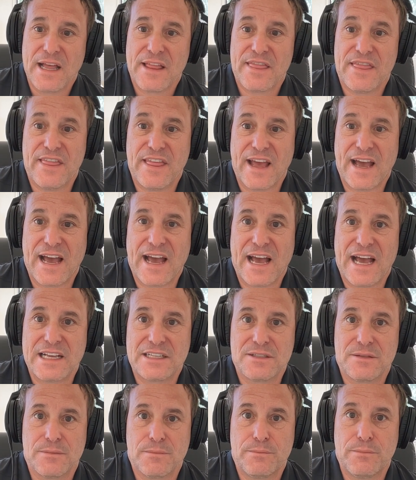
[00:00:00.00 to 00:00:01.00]

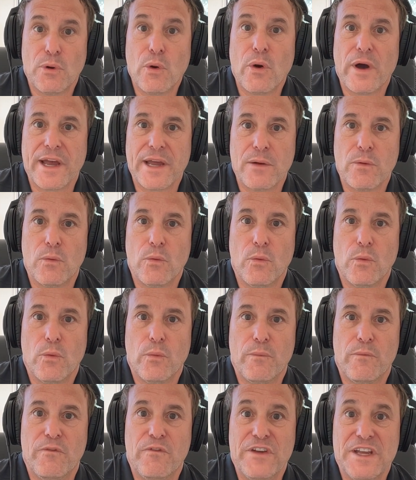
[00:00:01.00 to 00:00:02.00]
that, boy,
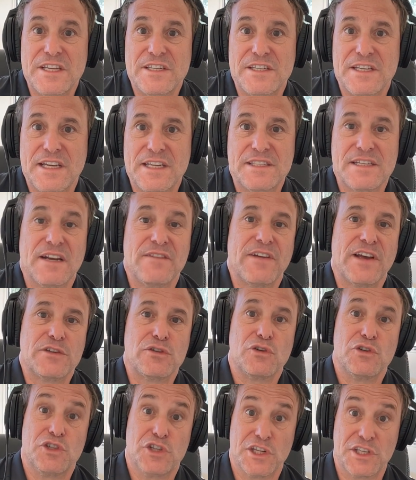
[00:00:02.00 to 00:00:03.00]
VCs and
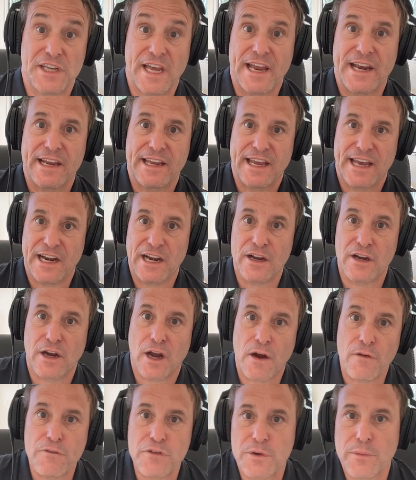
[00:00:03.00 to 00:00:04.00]
investors just get
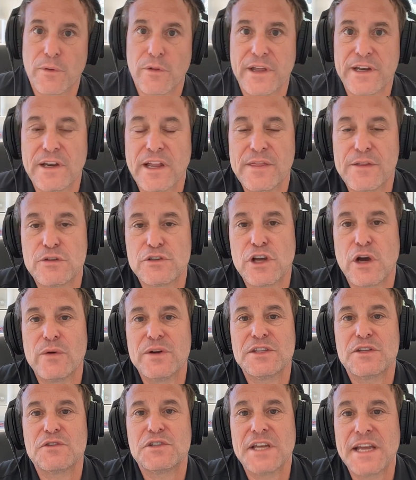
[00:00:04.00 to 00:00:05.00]
uncomfortable. And
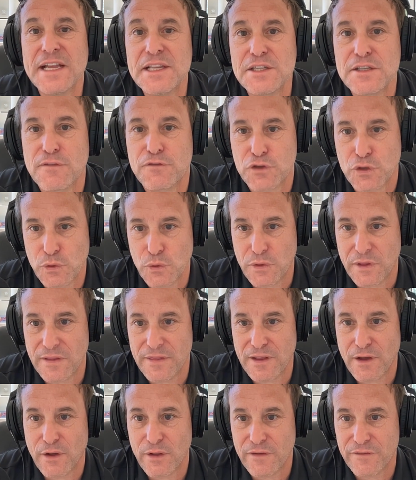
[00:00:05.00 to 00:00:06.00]
there's hints of truth
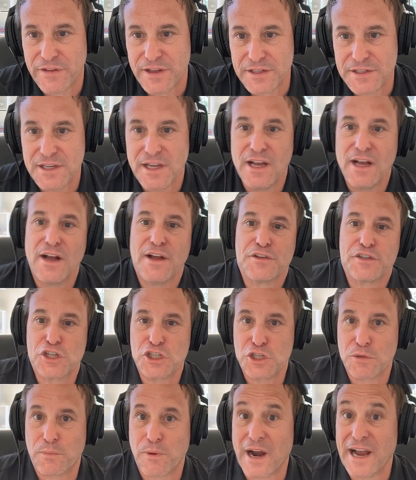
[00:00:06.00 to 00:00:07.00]
in all of this.
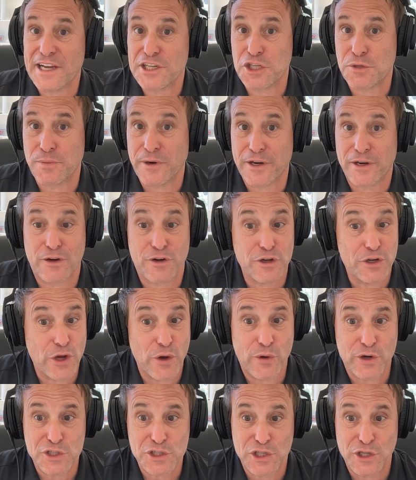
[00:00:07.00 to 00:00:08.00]
So surprise springer,
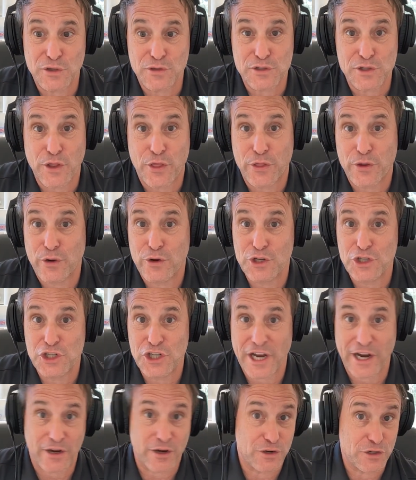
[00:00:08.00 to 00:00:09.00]
no excuse. The third
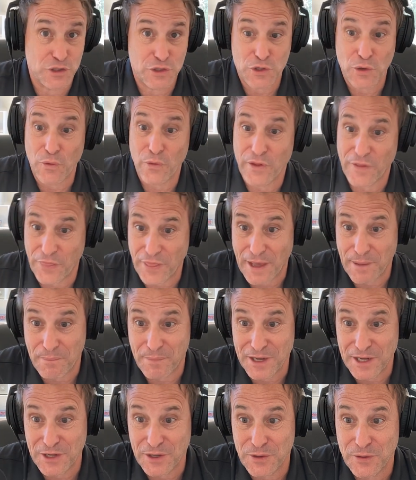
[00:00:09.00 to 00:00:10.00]
checker, don't let that
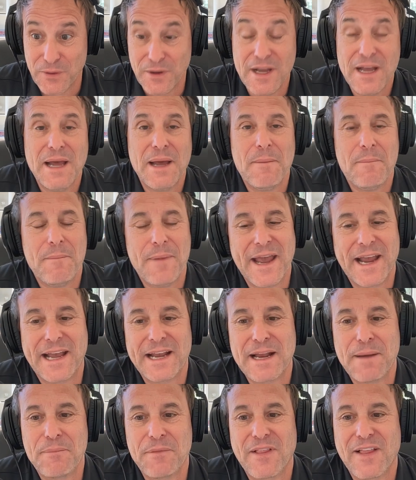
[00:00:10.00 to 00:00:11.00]
be you. Make
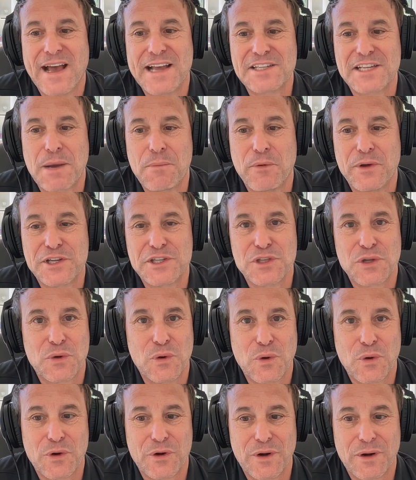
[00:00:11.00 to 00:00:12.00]
it up the last couple weeks of the
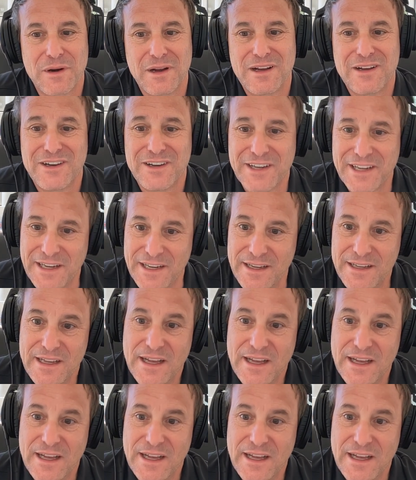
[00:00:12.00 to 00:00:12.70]
quarter. Oy.